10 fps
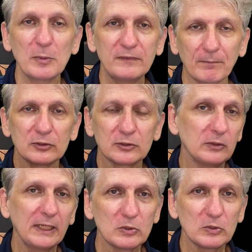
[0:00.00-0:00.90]
So,
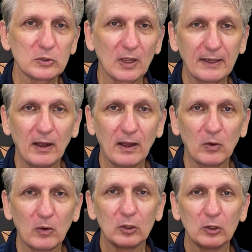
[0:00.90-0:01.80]
teaching students
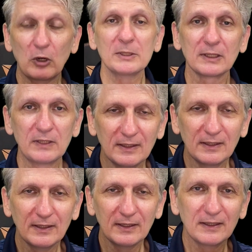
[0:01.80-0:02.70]
about how
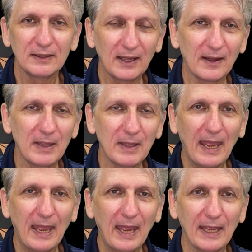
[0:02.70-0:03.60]
Romans lived
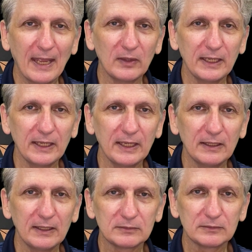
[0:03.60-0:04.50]

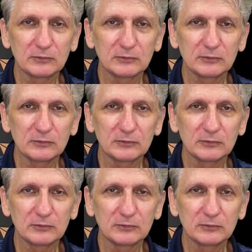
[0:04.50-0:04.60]
um,